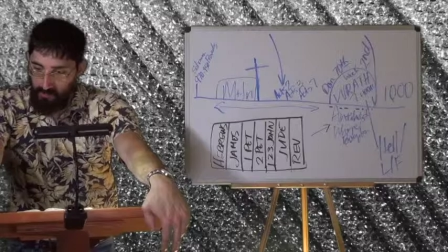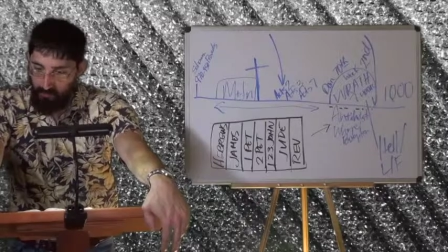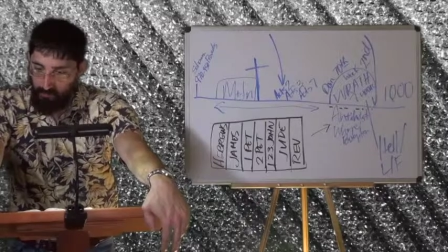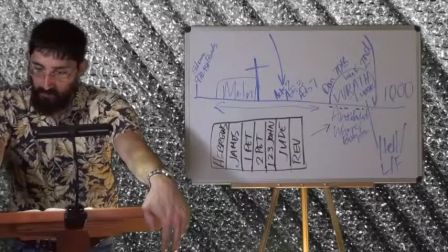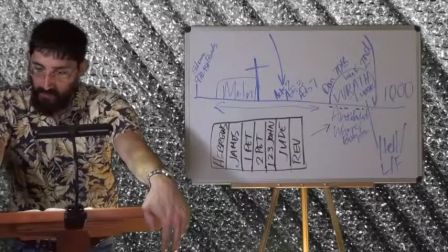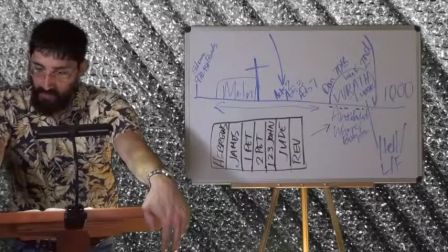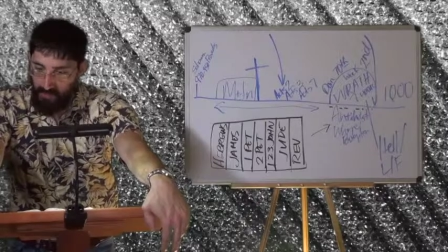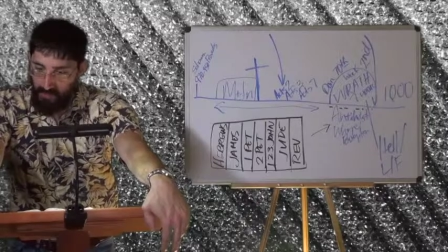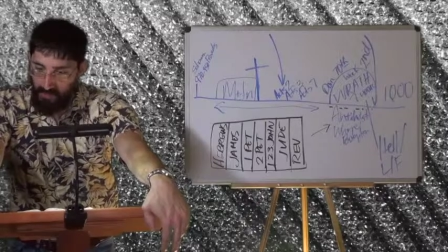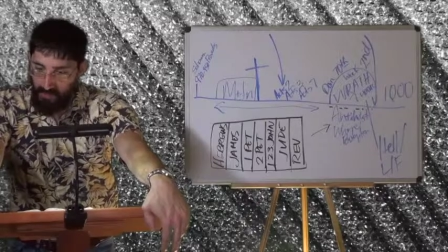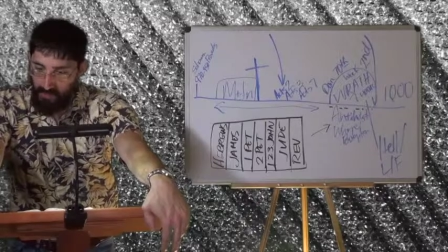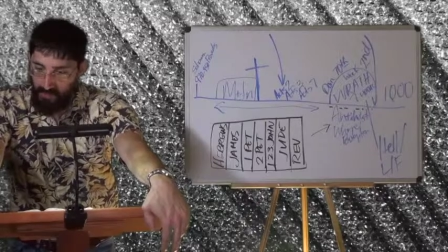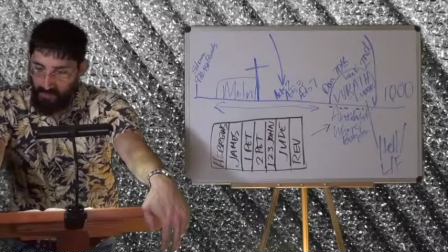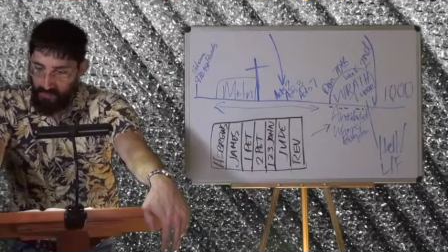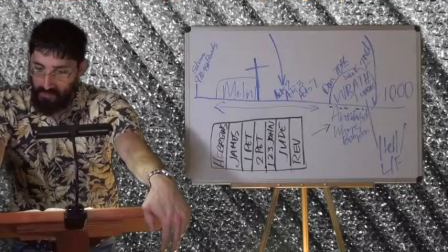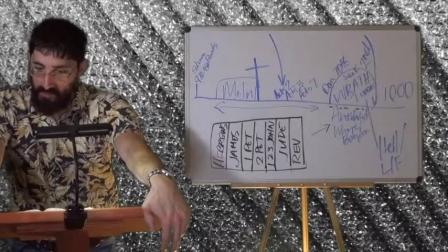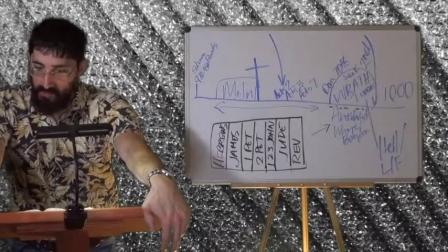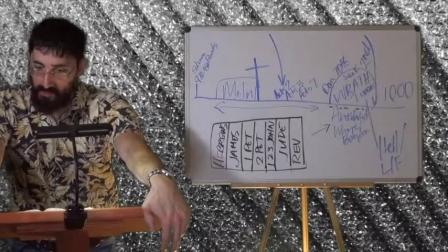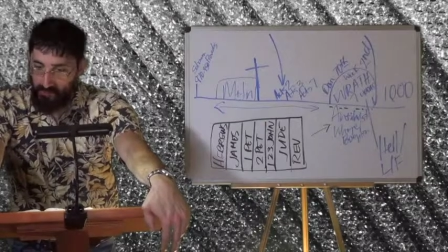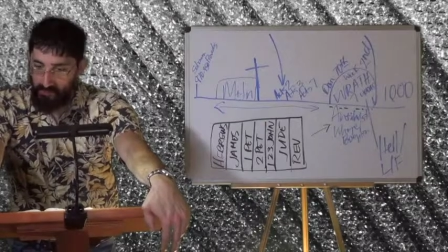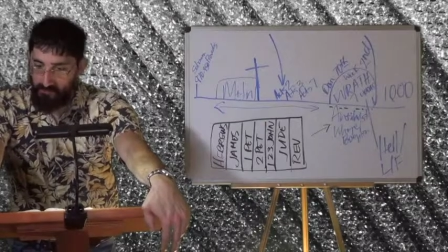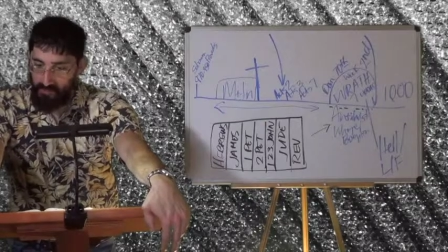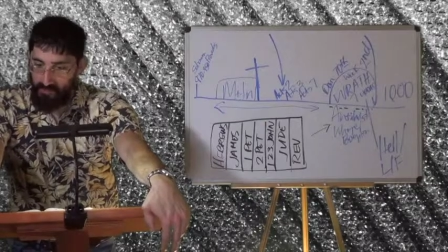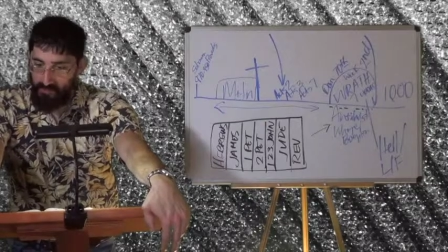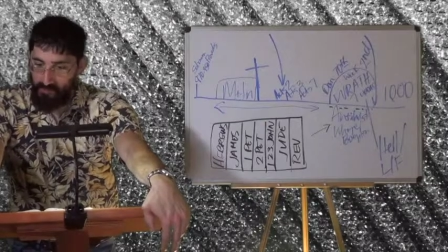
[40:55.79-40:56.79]
fine linen
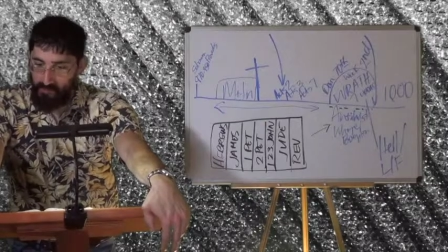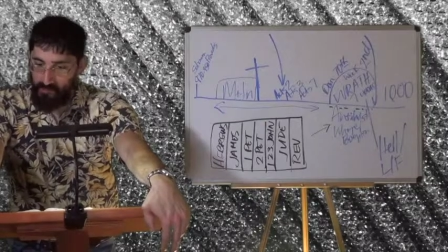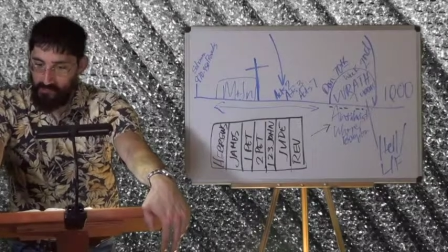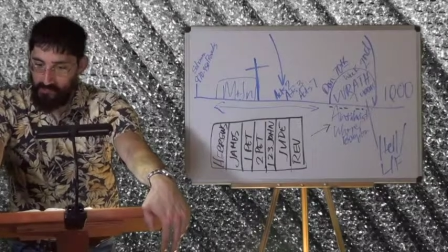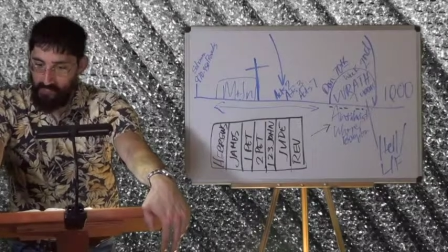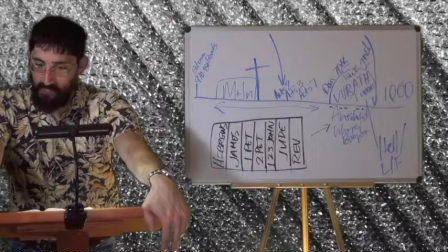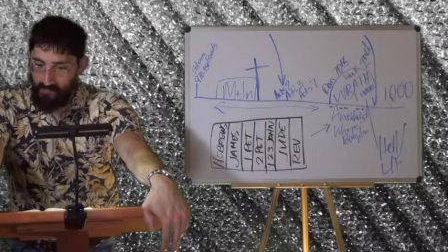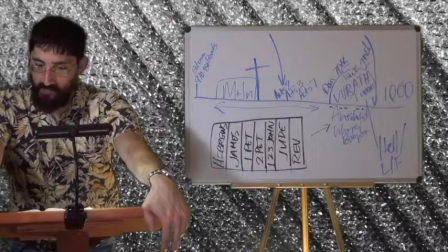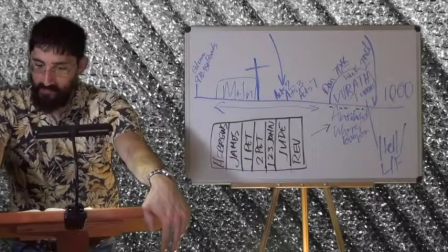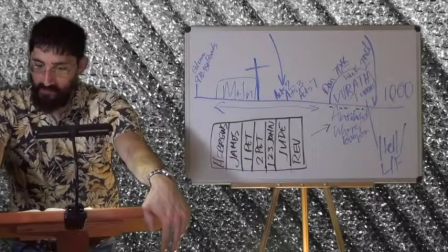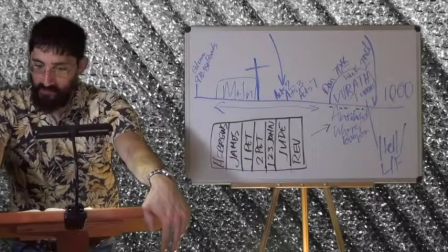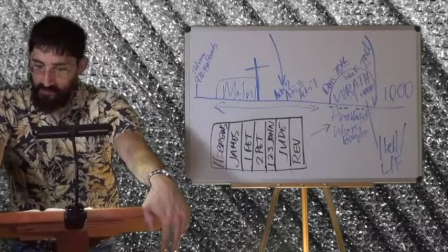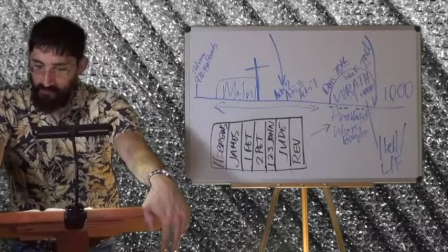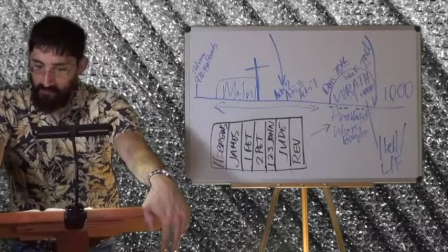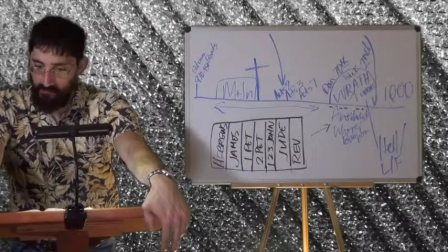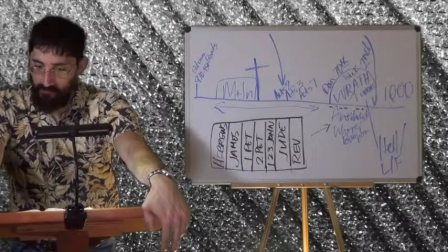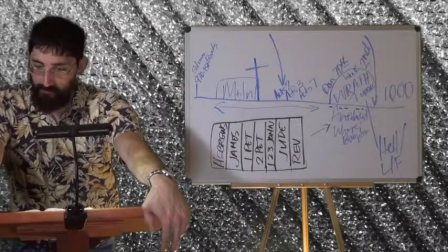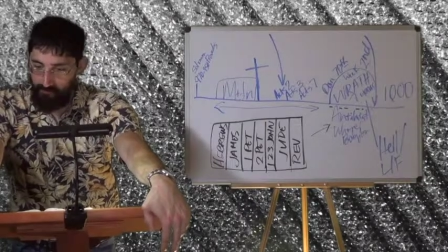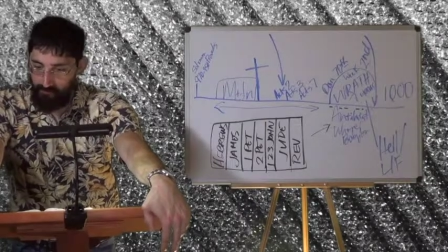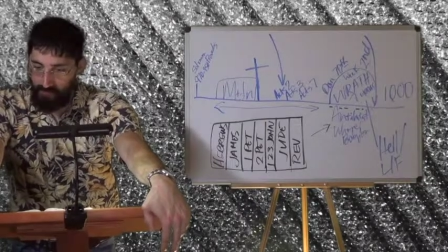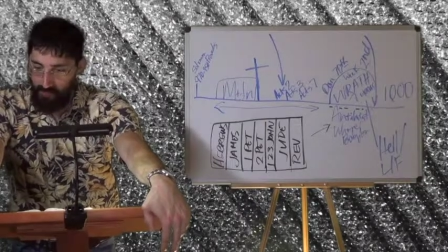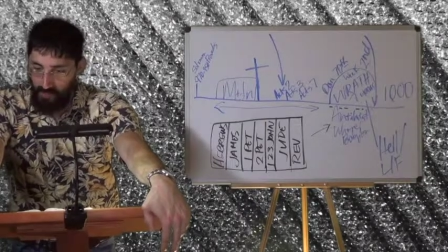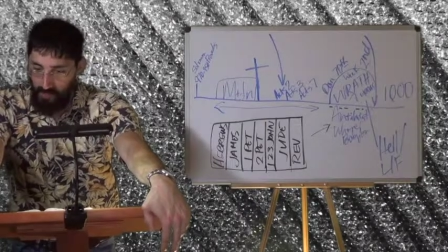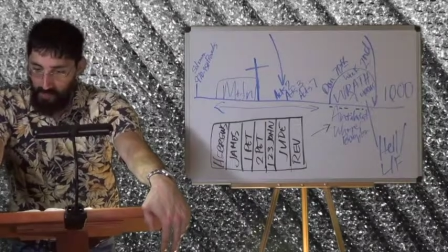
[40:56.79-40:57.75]
and selleth it,